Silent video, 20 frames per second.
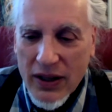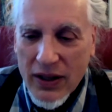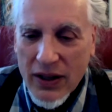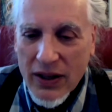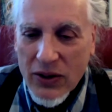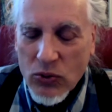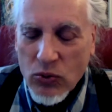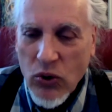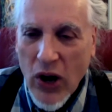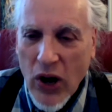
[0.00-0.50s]

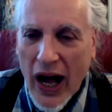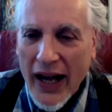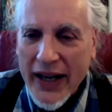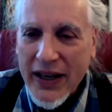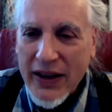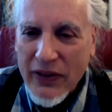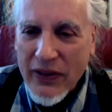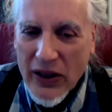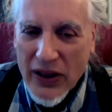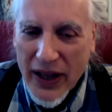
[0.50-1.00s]
rock
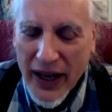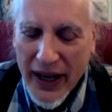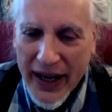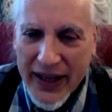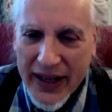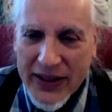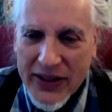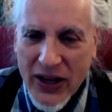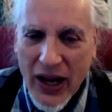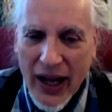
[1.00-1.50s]
in the lake
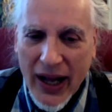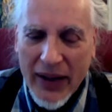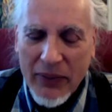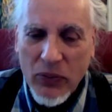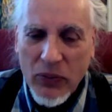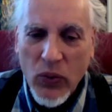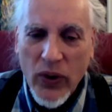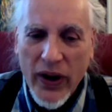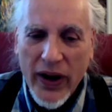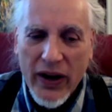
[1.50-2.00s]
time,
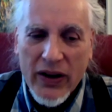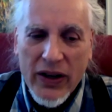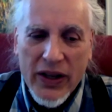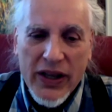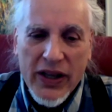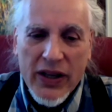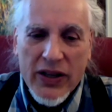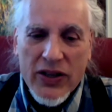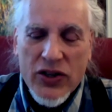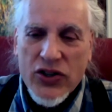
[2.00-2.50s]
where
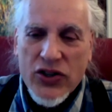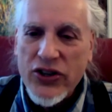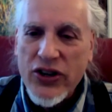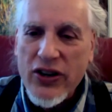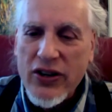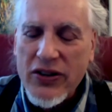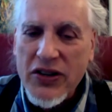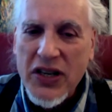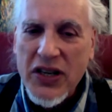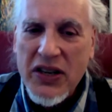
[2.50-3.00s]

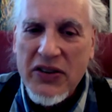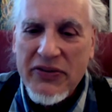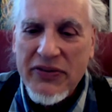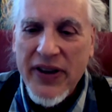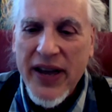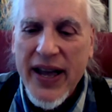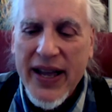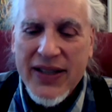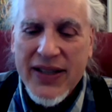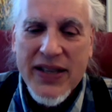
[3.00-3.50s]
certain
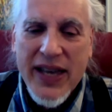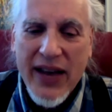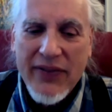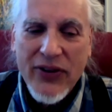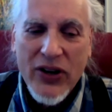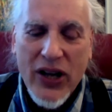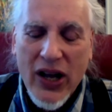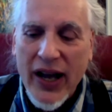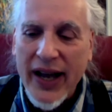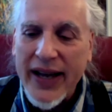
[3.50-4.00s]
events have a
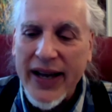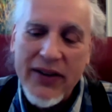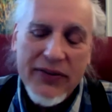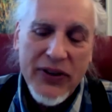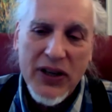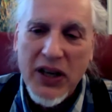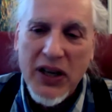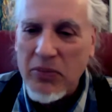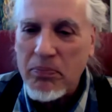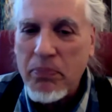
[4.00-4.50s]
kind of an
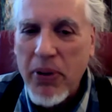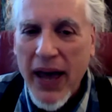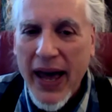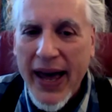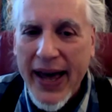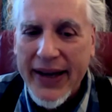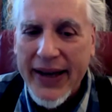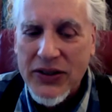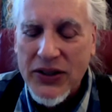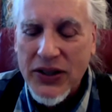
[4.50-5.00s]

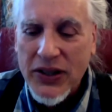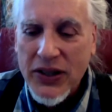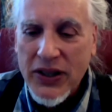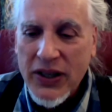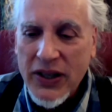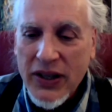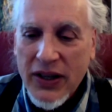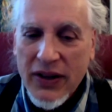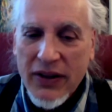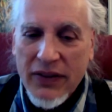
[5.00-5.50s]
impact
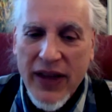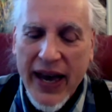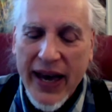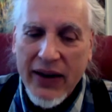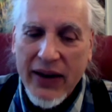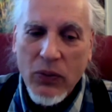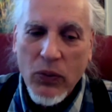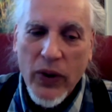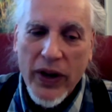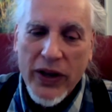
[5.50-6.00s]
that
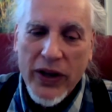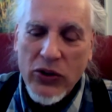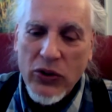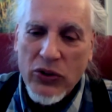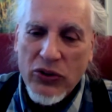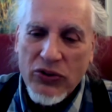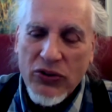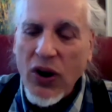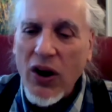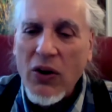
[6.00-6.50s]
when you
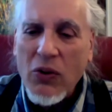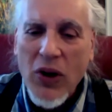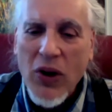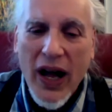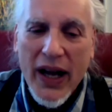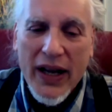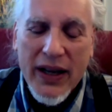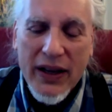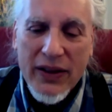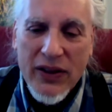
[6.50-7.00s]
throw a
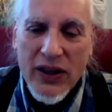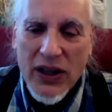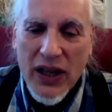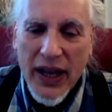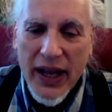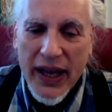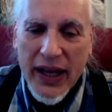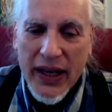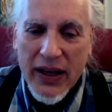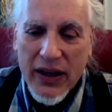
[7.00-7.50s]
rock in the
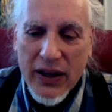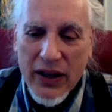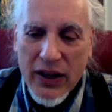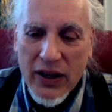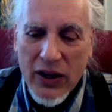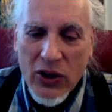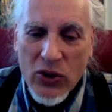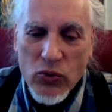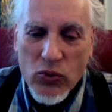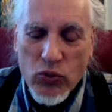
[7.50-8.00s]
lake,
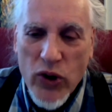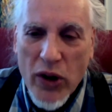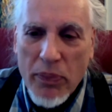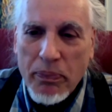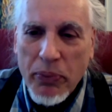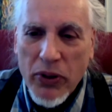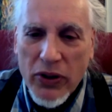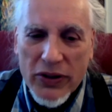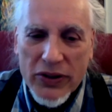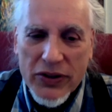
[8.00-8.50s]

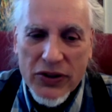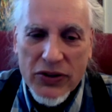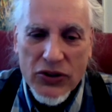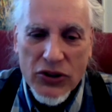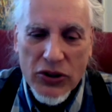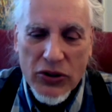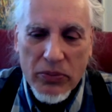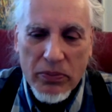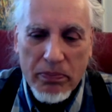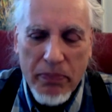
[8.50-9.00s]
ripples
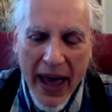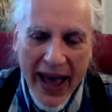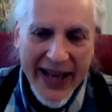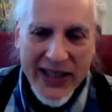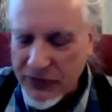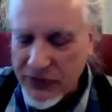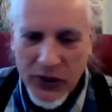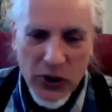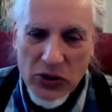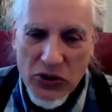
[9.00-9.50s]
to past
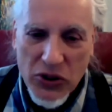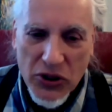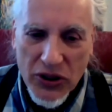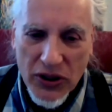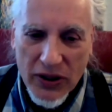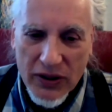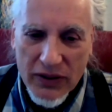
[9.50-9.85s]
future.